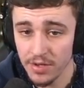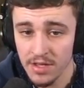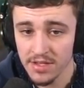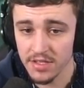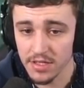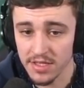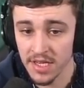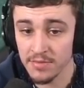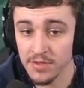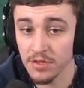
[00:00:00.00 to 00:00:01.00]
Still the
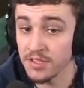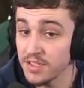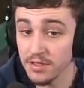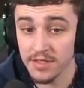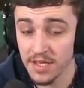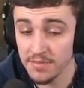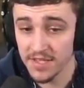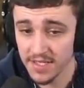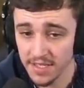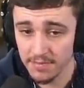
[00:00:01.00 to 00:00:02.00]
same storage, still the same
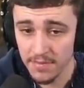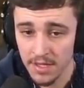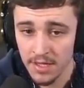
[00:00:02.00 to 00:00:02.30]
system.